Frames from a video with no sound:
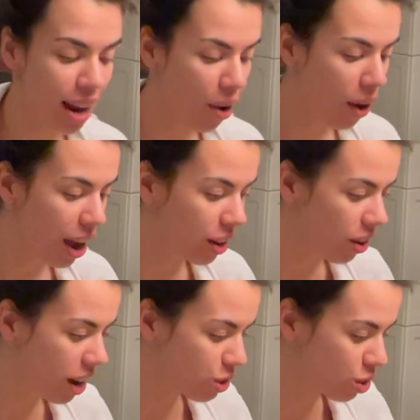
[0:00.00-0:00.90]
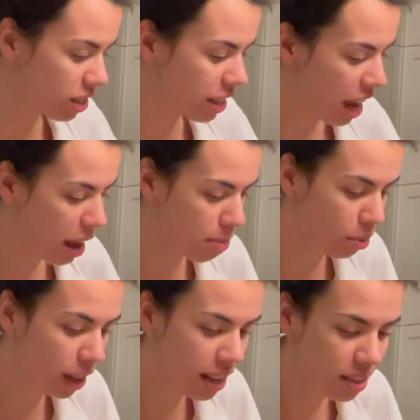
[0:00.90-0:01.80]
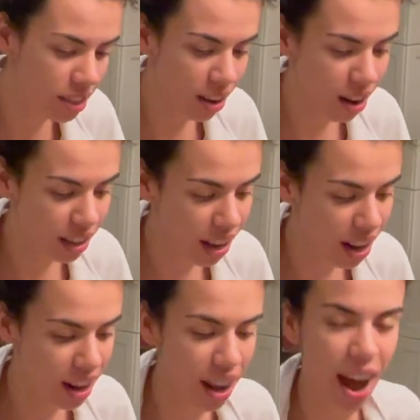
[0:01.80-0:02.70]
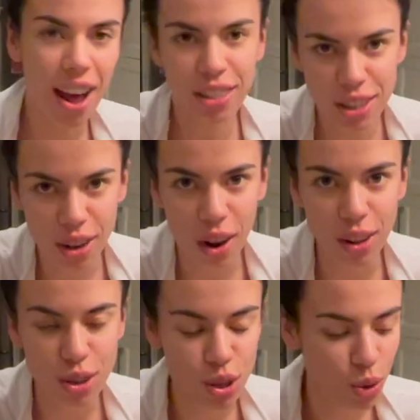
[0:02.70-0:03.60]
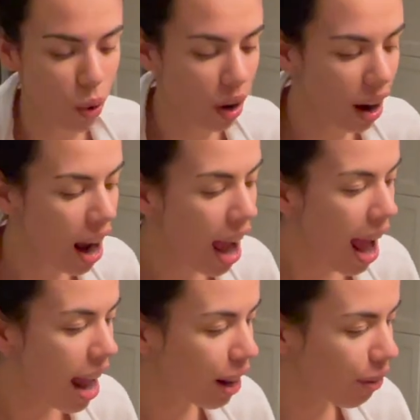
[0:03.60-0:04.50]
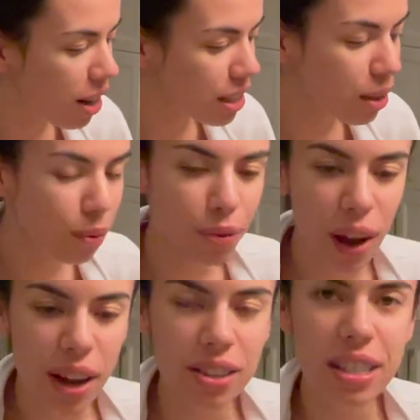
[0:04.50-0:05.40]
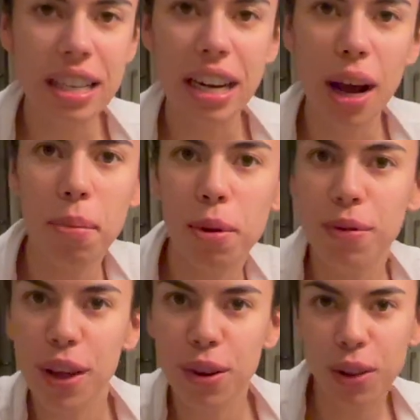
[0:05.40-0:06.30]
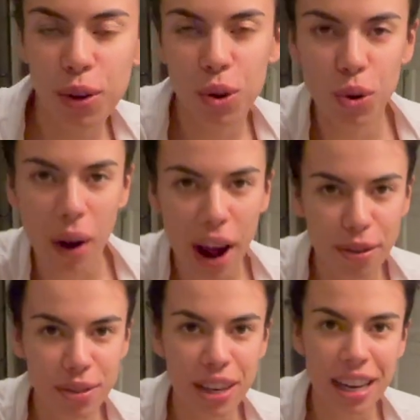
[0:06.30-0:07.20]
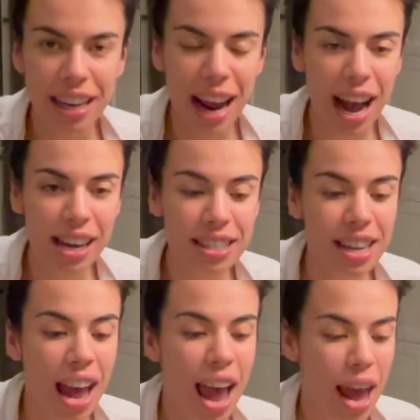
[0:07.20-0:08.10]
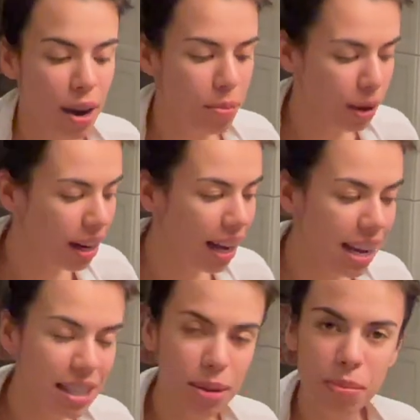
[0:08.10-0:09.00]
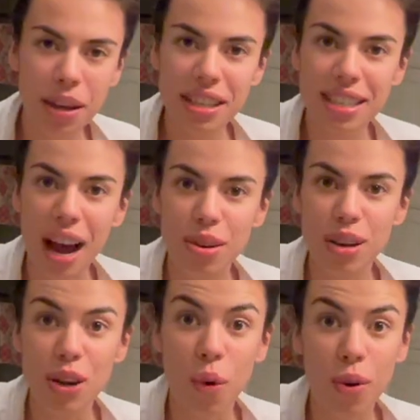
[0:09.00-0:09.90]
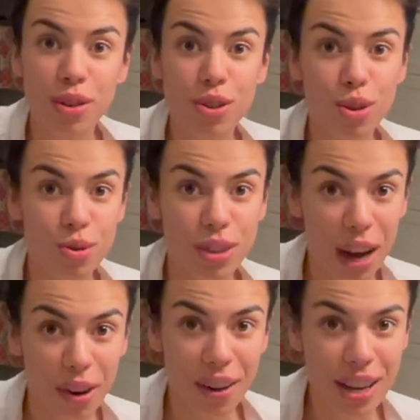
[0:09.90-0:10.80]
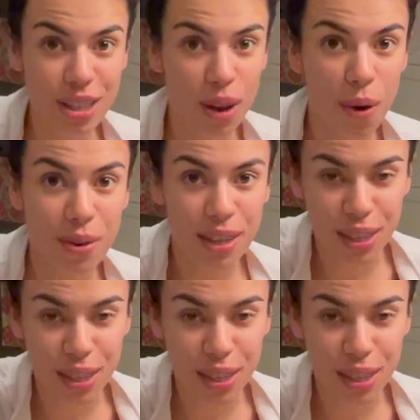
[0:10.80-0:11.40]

Now, I got just a plain stocking at the dollar store, and I've got some felts and a couple of other little craft knickknacks, and I'm gonna cut some things out in order to decorate Sophie's